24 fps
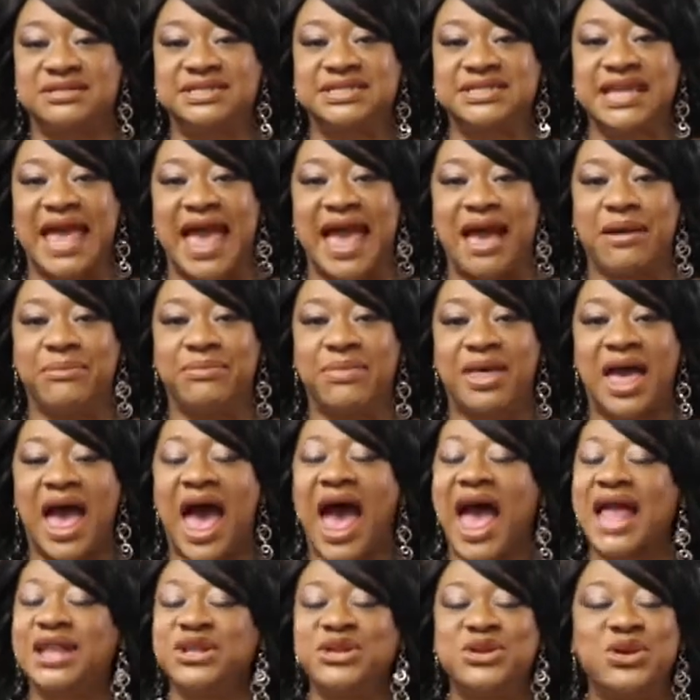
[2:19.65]
Sapp.
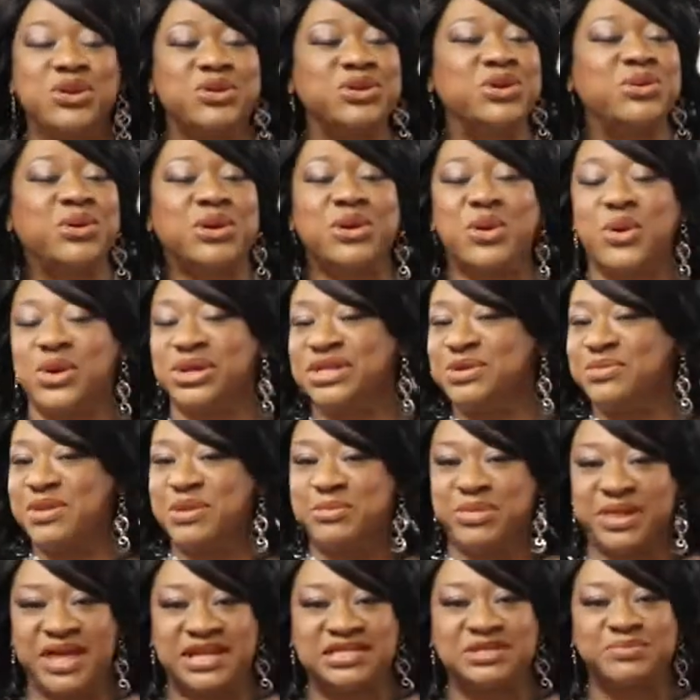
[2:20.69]
I know you are going to be
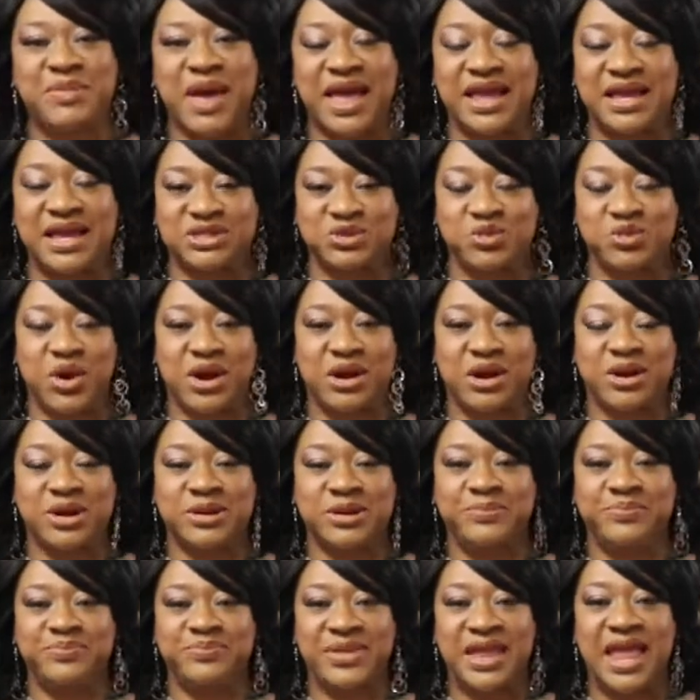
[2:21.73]
blessed by his word.
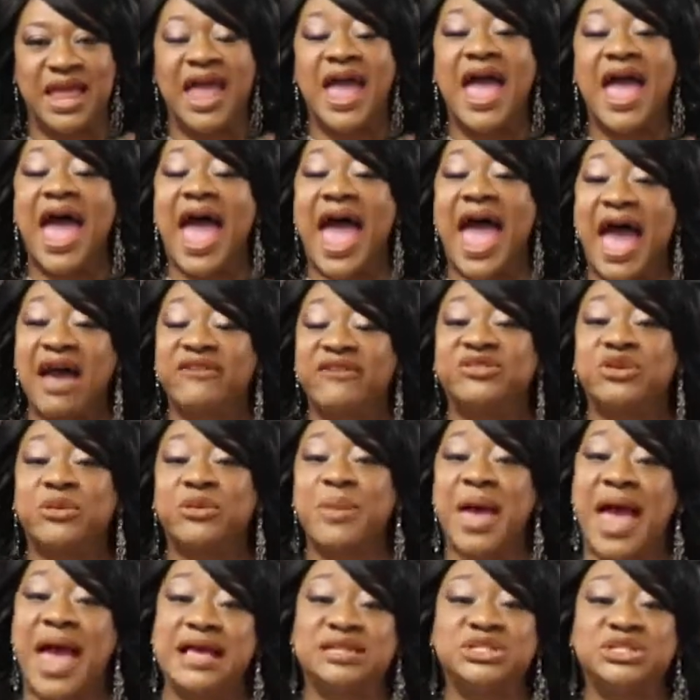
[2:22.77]
After
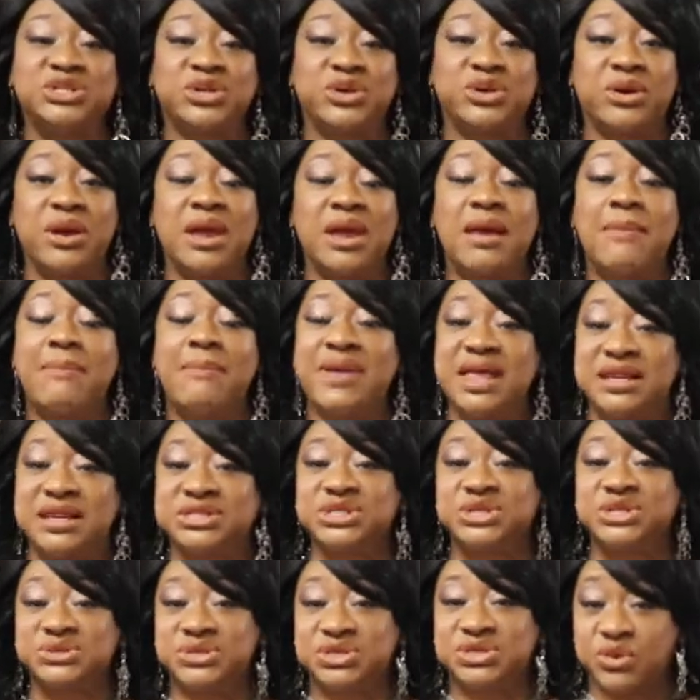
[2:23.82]
Pastor
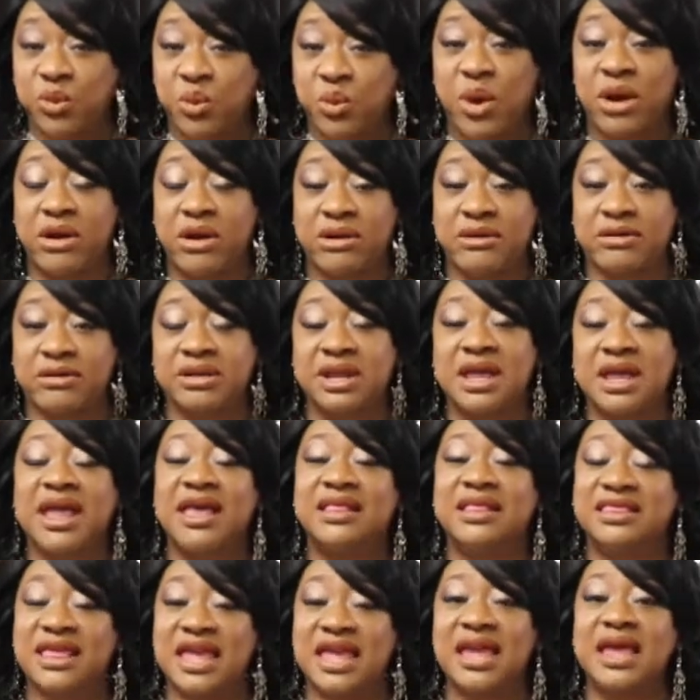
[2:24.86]
ministers the word,
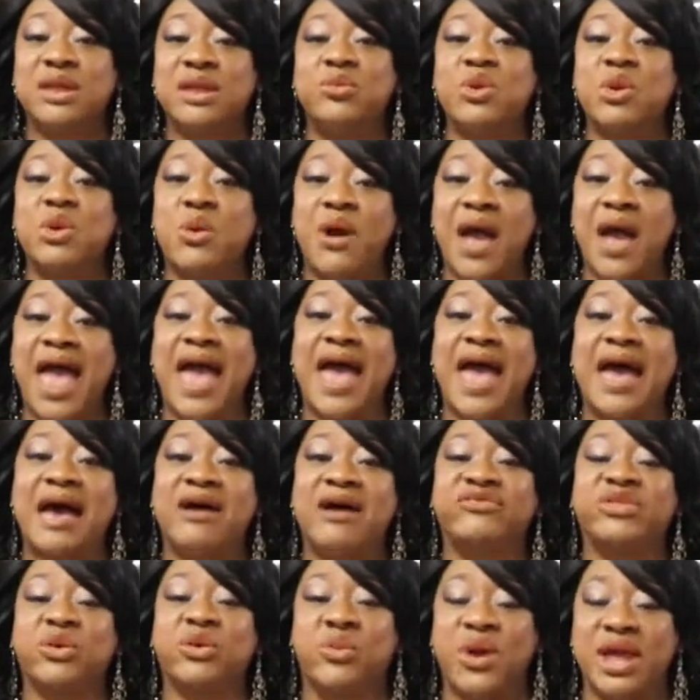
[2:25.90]
then we will
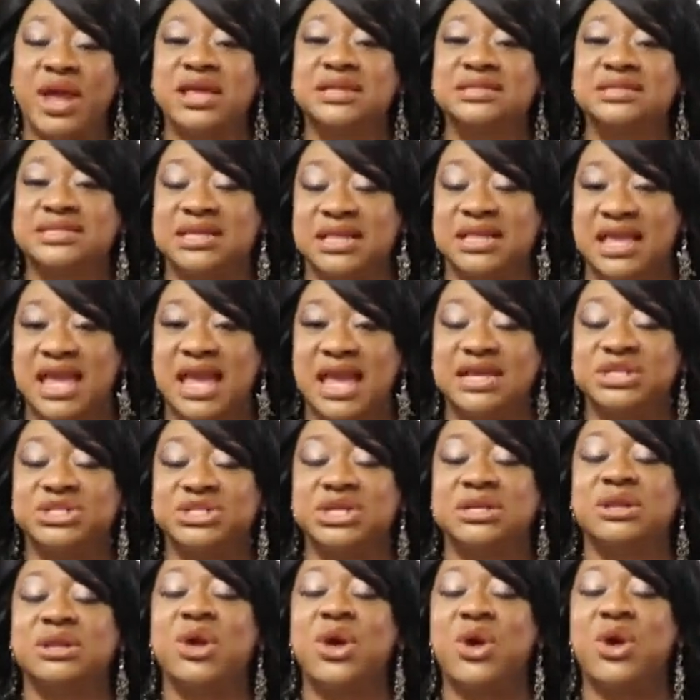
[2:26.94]
have the
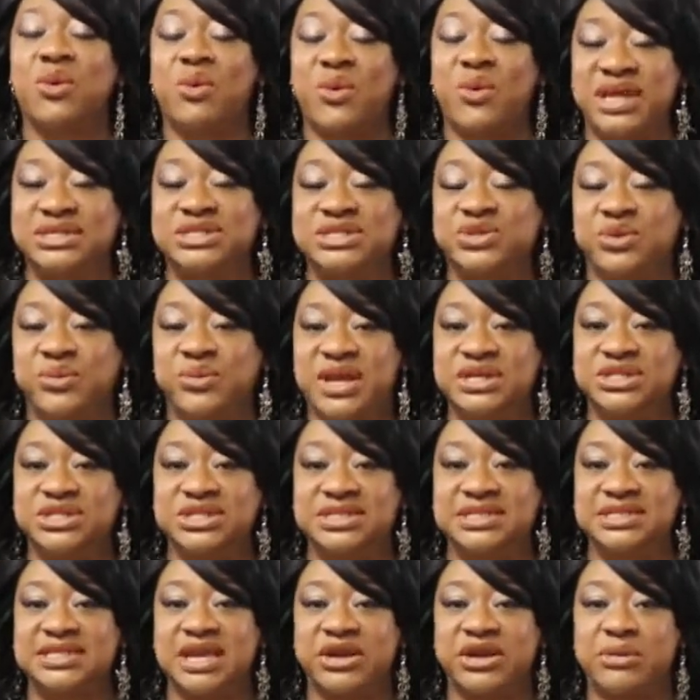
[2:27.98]
reconciliation restoration
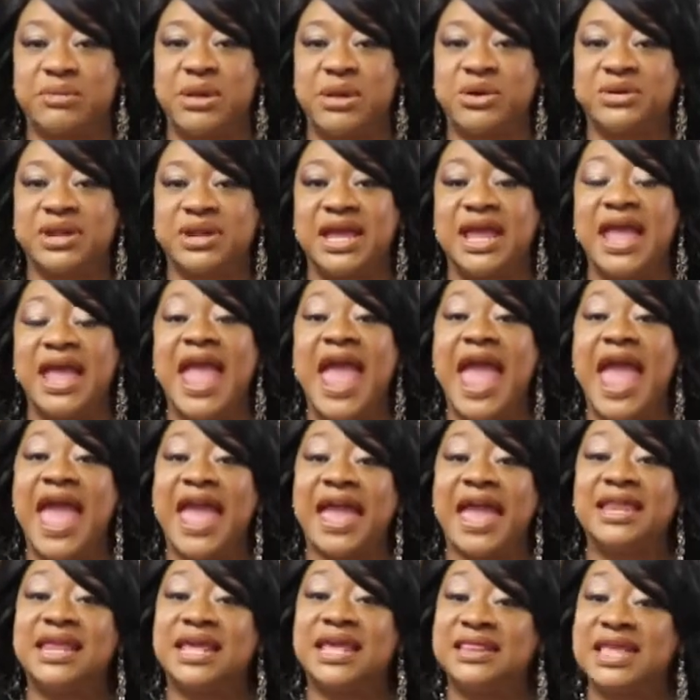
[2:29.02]
ceremony.
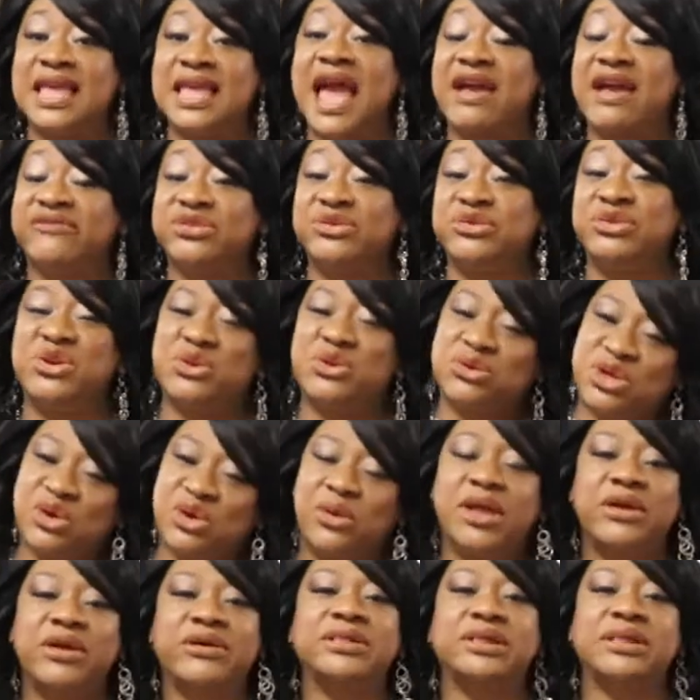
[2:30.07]
And in the afternoon, you'll
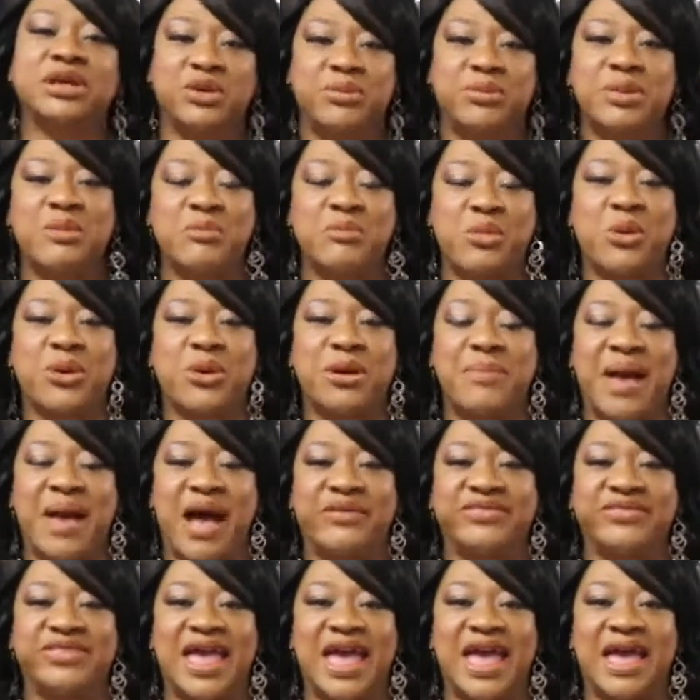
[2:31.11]
hear a little bit more
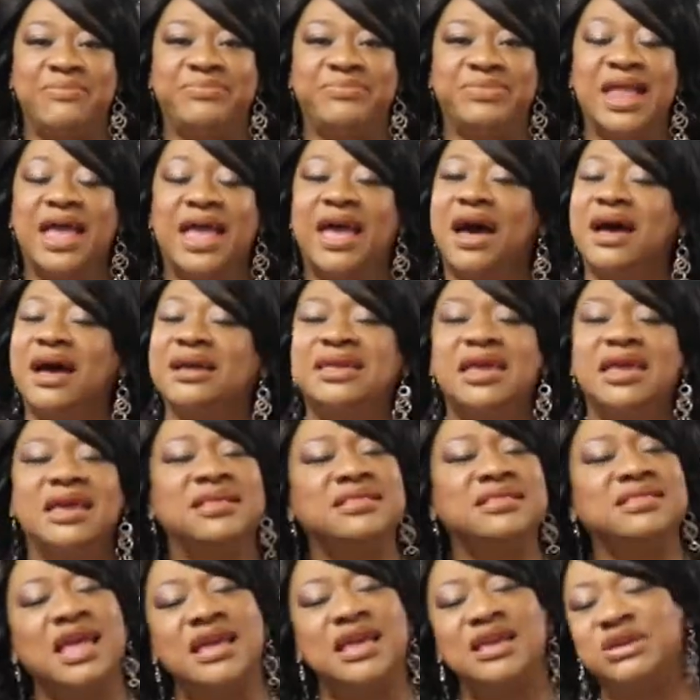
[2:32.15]
about that.
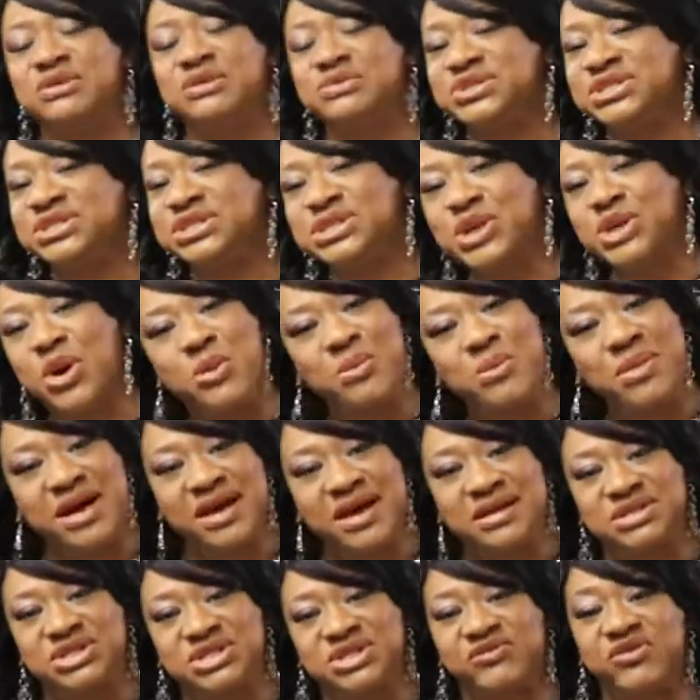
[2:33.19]
Again, thank you so
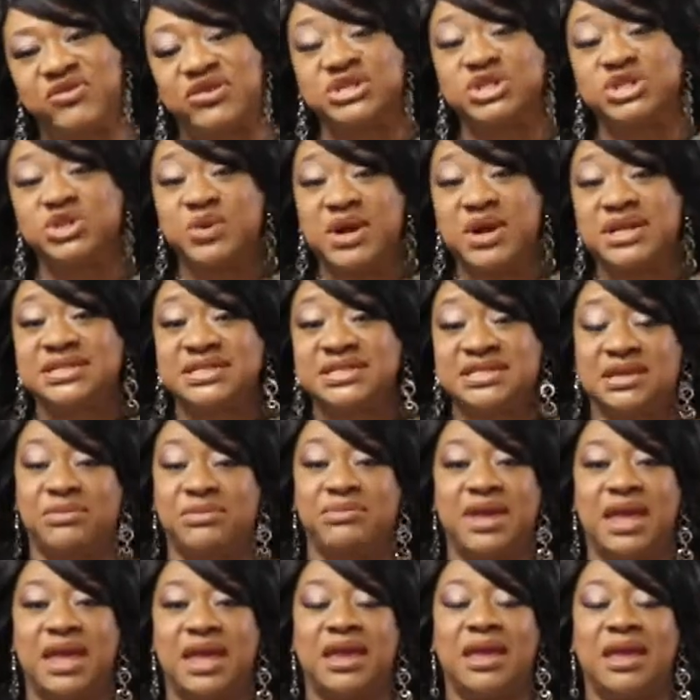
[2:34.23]
much for trusting
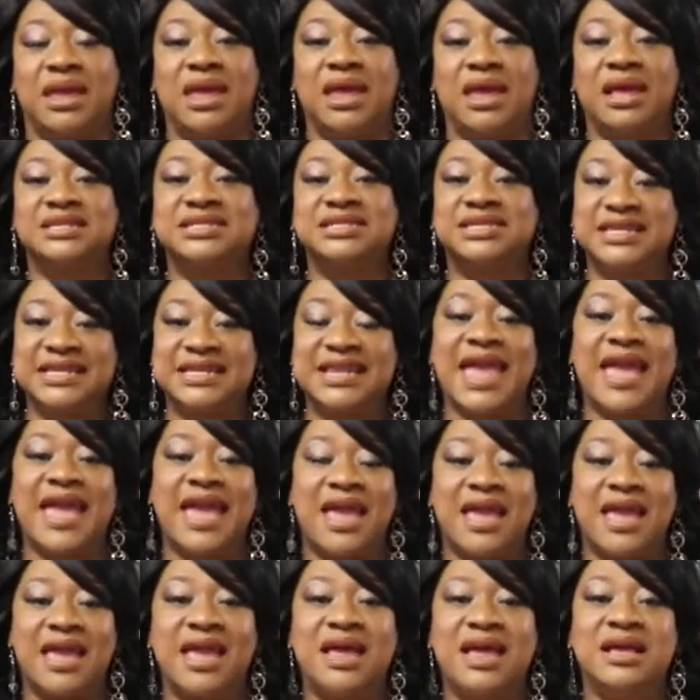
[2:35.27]
me
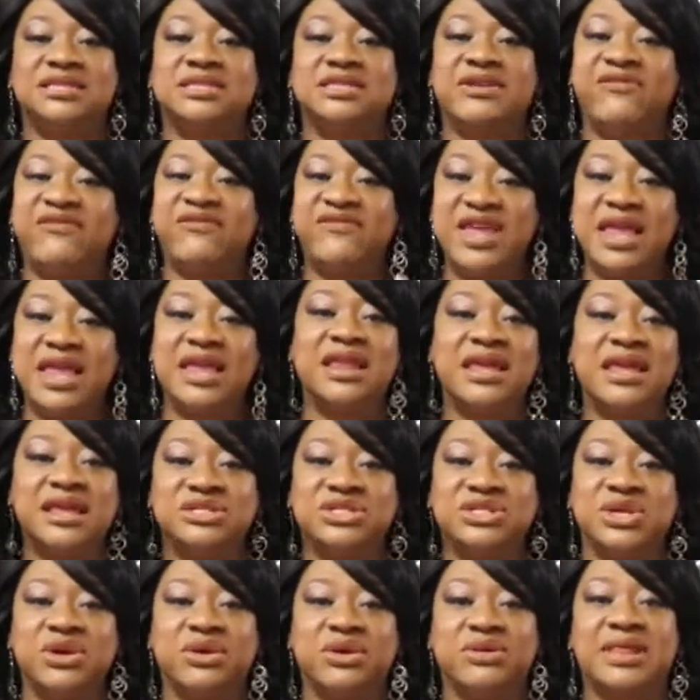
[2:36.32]
today to feed
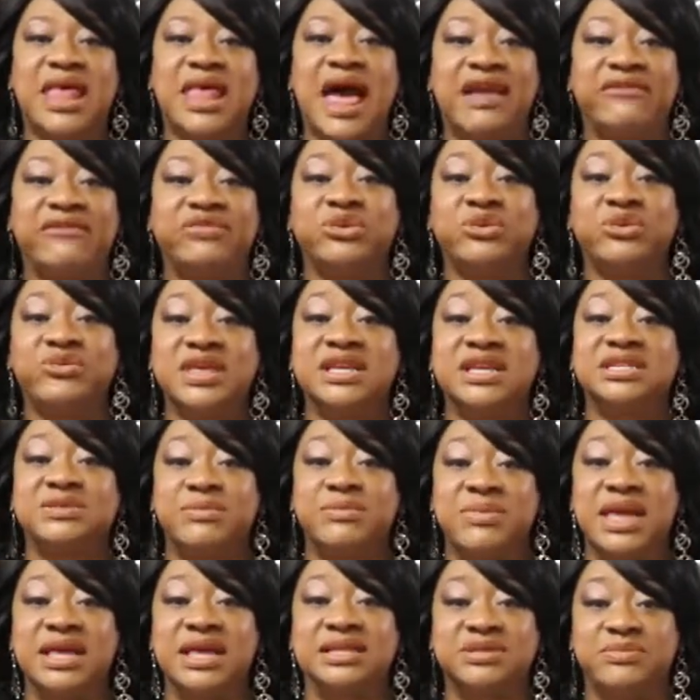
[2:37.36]
into your life through this
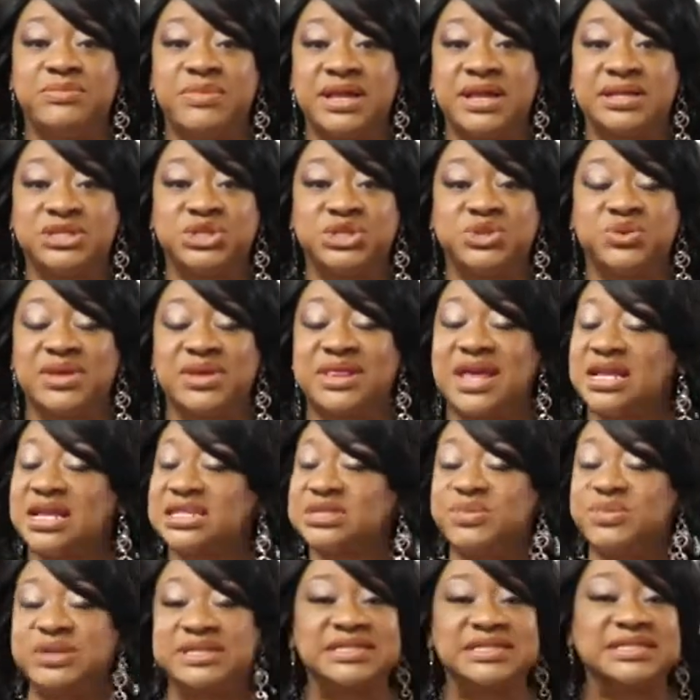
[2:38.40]
men's ministry that has
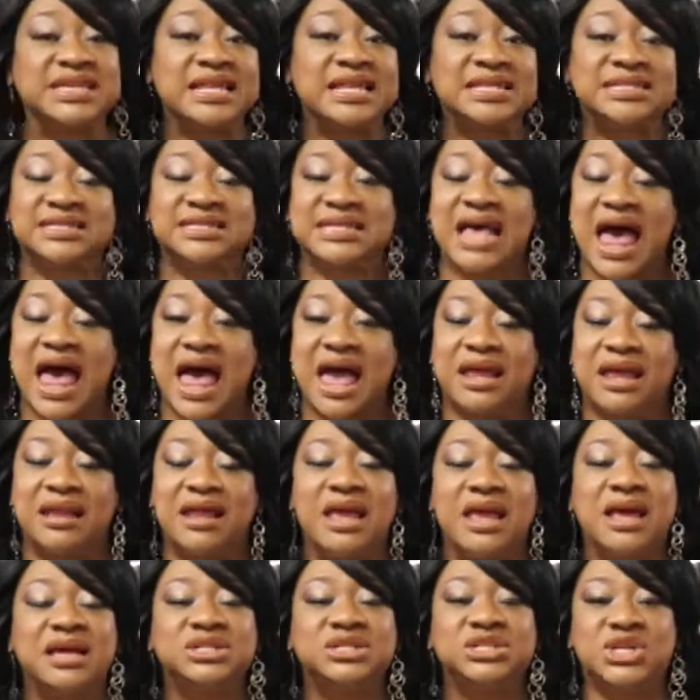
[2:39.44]
been set aside
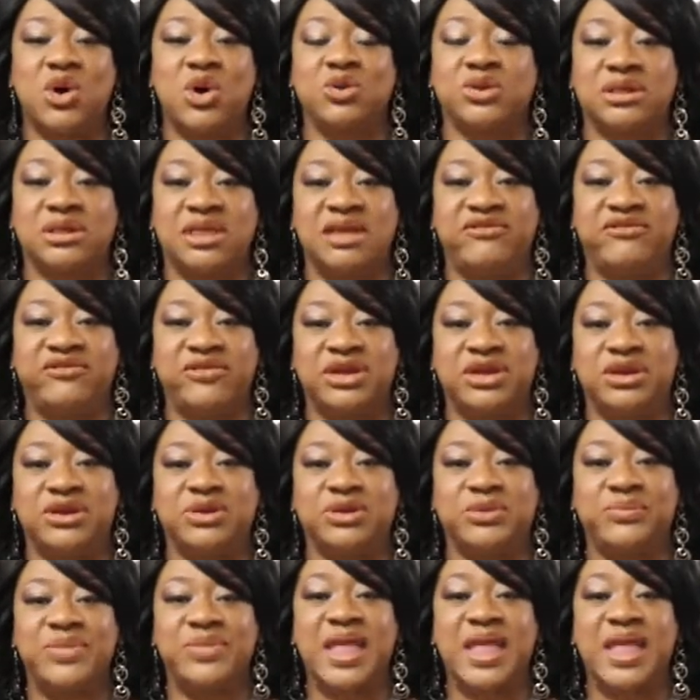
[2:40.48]
totally for you.